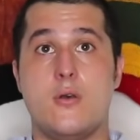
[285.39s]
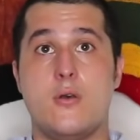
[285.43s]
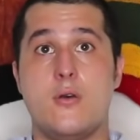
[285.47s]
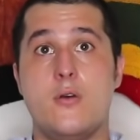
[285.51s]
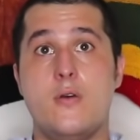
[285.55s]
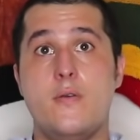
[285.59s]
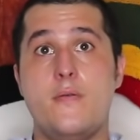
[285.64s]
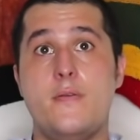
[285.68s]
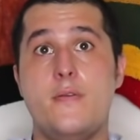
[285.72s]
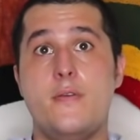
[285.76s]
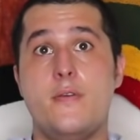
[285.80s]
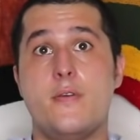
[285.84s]

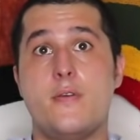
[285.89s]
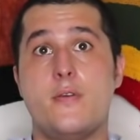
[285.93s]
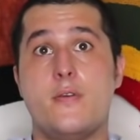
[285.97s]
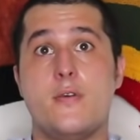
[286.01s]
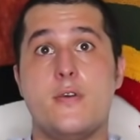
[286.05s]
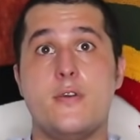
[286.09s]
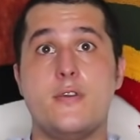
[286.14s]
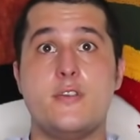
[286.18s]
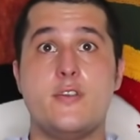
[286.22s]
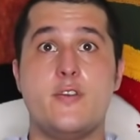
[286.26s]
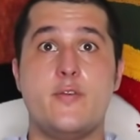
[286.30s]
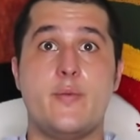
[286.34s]
Over the
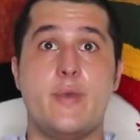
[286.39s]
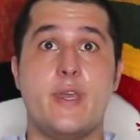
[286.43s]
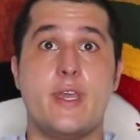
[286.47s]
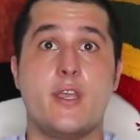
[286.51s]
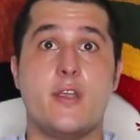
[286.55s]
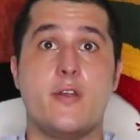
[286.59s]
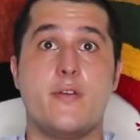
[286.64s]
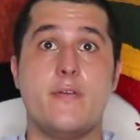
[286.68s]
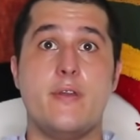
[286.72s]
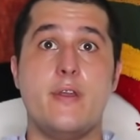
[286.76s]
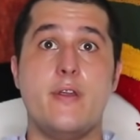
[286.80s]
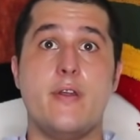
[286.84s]
course of my
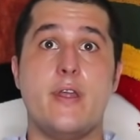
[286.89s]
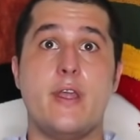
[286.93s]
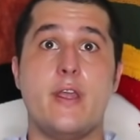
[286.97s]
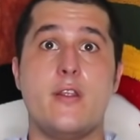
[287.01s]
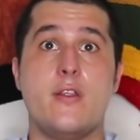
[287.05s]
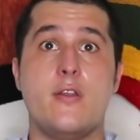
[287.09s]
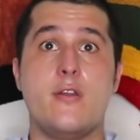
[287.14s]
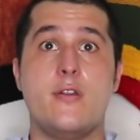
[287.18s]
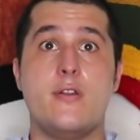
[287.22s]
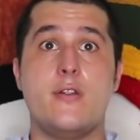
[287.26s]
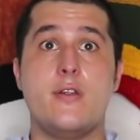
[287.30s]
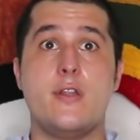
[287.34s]
career, I
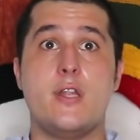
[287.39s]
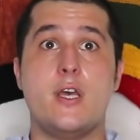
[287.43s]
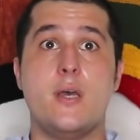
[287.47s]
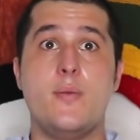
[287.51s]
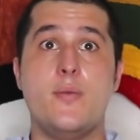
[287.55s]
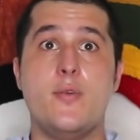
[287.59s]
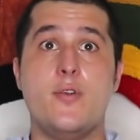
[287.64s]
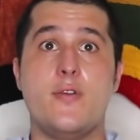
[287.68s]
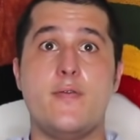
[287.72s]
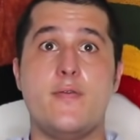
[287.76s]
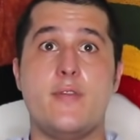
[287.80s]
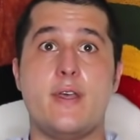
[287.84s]
learned a
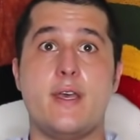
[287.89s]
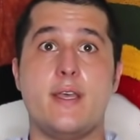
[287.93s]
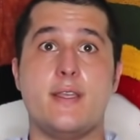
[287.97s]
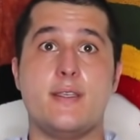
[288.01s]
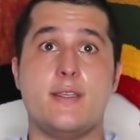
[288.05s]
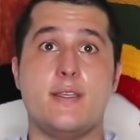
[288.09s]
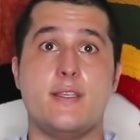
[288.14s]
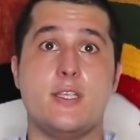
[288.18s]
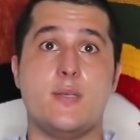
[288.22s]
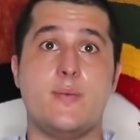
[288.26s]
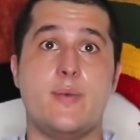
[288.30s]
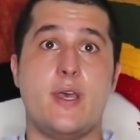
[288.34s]
number of
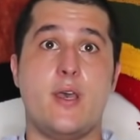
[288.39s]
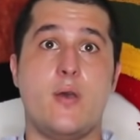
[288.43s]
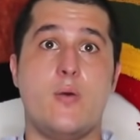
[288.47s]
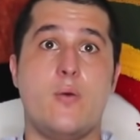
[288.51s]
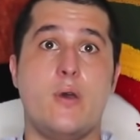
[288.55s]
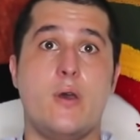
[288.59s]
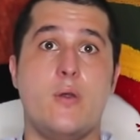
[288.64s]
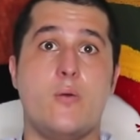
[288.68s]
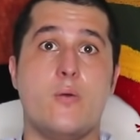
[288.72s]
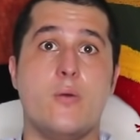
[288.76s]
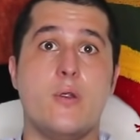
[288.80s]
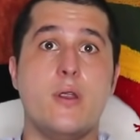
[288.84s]
lessons about
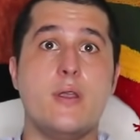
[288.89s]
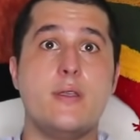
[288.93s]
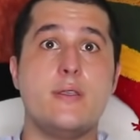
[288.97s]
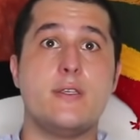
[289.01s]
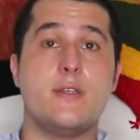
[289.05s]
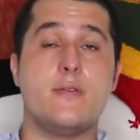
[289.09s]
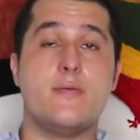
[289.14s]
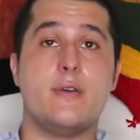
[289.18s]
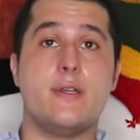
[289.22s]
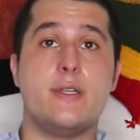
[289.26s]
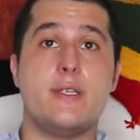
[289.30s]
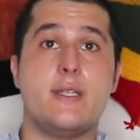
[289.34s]
what works
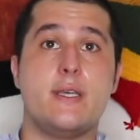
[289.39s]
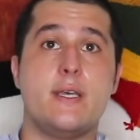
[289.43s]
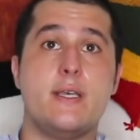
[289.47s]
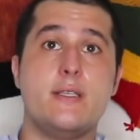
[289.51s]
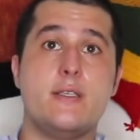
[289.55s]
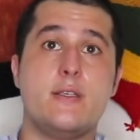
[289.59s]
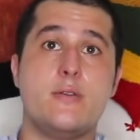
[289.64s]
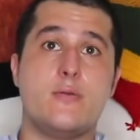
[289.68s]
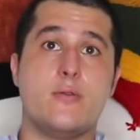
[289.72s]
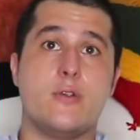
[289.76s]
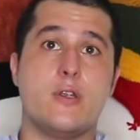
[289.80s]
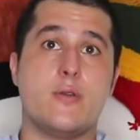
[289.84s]
and what
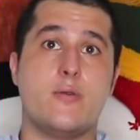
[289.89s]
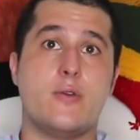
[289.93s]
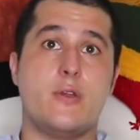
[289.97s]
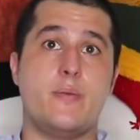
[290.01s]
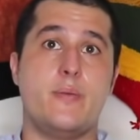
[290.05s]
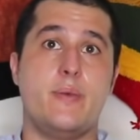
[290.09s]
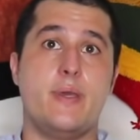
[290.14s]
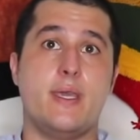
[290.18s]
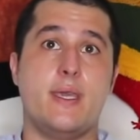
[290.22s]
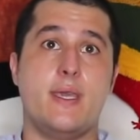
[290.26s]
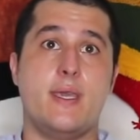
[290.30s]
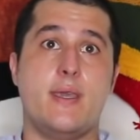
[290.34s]
doesn't work when
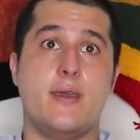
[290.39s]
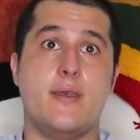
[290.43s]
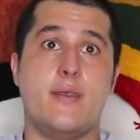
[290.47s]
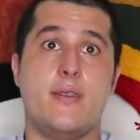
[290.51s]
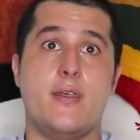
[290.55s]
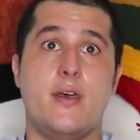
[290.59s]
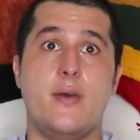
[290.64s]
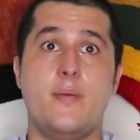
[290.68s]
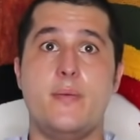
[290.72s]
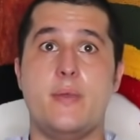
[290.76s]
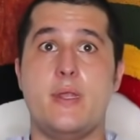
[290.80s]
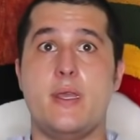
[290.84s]
picking a
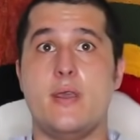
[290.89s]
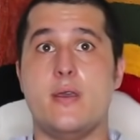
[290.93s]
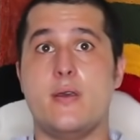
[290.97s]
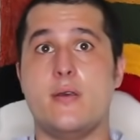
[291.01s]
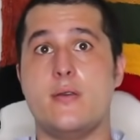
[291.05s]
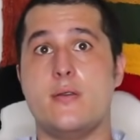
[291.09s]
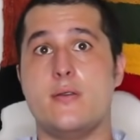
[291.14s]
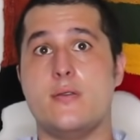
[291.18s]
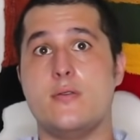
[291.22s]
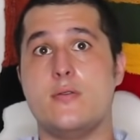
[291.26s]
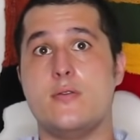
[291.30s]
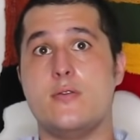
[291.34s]
thumbnail,
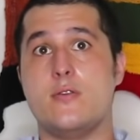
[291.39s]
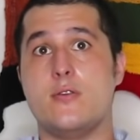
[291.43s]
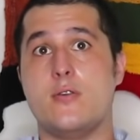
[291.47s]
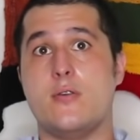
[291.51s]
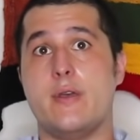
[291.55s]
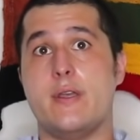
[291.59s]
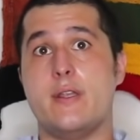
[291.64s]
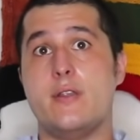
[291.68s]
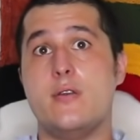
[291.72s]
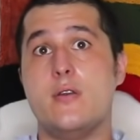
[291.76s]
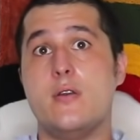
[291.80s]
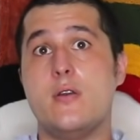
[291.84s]
and so
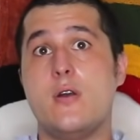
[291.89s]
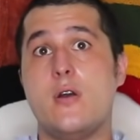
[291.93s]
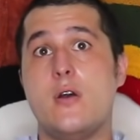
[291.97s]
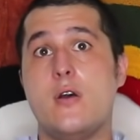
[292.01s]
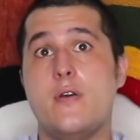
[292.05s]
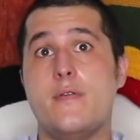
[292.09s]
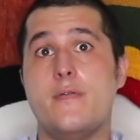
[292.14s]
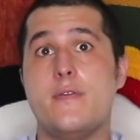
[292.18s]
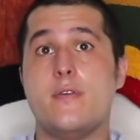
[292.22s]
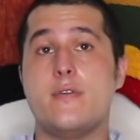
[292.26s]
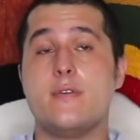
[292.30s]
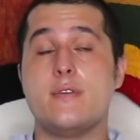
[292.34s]
I took
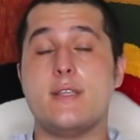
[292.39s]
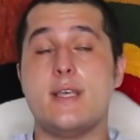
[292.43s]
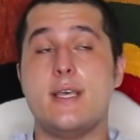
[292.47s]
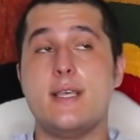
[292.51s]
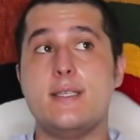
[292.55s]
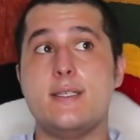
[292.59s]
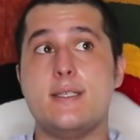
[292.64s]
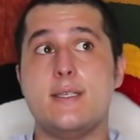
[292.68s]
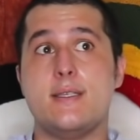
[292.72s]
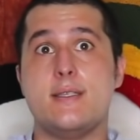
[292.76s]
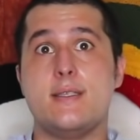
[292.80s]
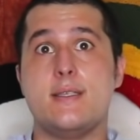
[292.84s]
all of those
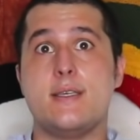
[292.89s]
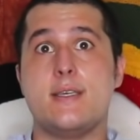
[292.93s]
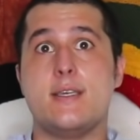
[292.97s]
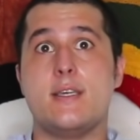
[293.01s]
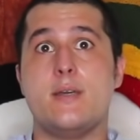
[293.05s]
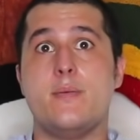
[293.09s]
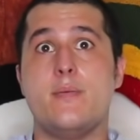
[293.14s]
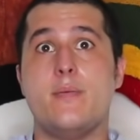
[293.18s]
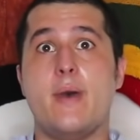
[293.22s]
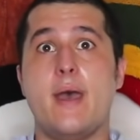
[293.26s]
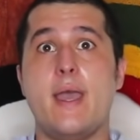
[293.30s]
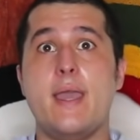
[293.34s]
lessons and
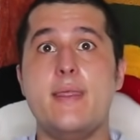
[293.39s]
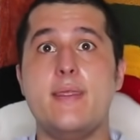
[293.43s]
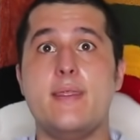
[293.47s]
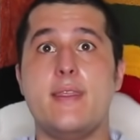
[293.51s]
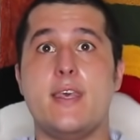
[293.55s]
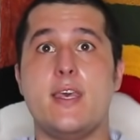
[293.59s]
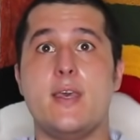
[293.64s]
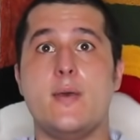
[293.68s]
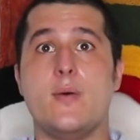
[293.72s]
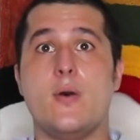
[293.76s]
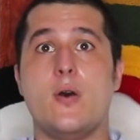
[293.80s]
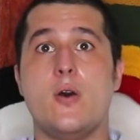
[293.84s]
combined
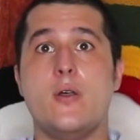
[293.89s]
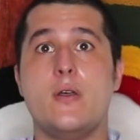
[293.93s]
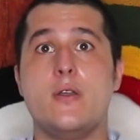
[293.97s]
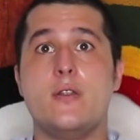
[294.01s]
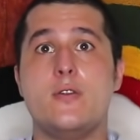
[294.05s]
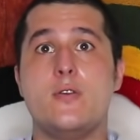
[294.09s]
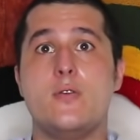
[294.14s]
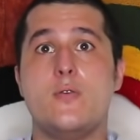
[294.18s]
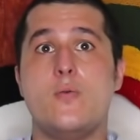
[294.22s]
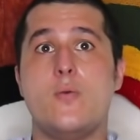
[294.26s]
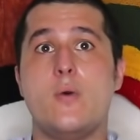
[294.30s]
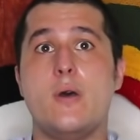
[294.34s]
them all
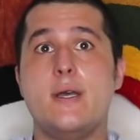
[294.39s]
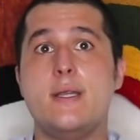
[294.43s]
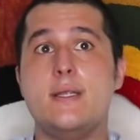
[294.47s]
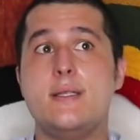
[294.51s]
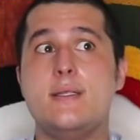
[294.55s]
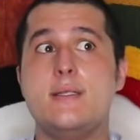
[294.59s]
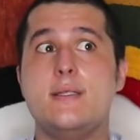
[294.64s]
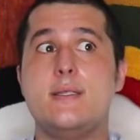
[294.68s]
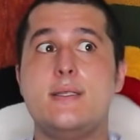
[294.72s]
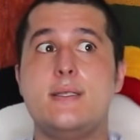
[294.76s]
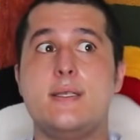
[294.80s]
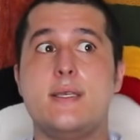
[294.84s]
into
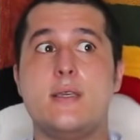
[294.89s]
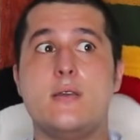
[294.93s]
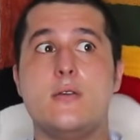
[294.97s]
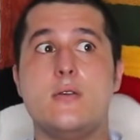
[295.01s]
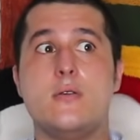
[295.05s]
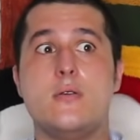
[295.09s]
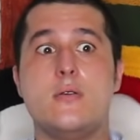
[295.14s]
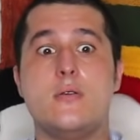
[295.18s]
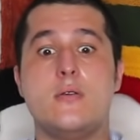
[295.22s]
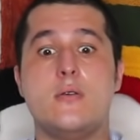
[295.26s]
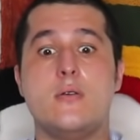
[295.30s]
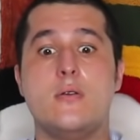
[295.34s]
one
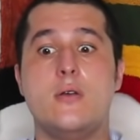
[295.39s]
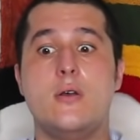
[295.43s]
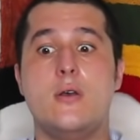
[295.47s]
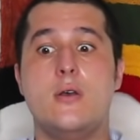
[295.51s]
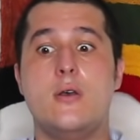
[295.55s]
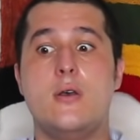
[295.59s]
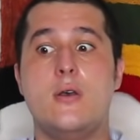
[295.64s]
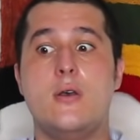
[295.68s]
single